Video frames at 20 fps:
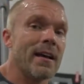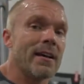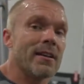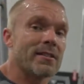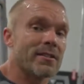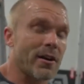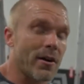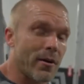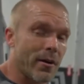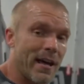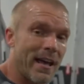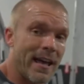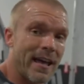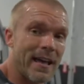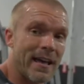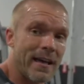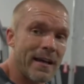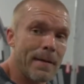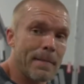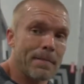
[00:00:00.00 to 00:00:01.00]
So
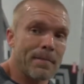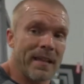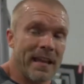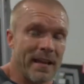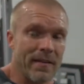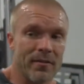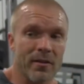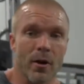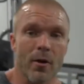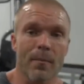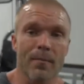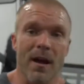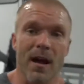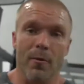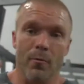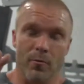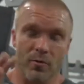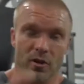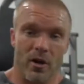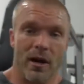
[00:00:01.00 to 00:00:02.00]
even though I'm
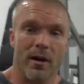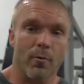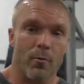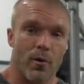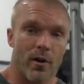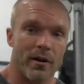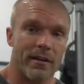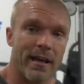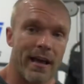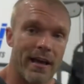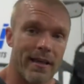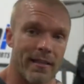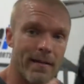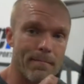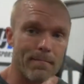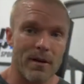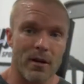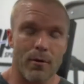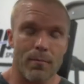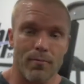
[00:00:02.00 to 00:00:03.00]
not trying to work the
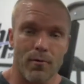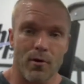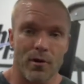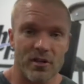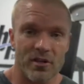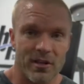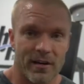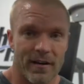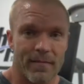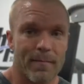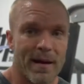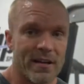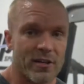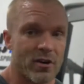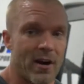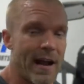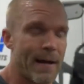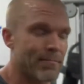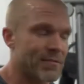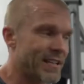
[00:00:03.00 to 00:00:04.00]
middle portion of my
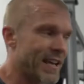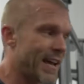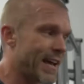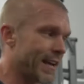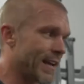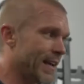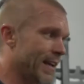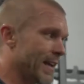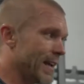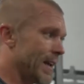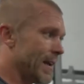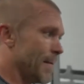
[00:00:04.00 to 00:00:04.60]
traps yet,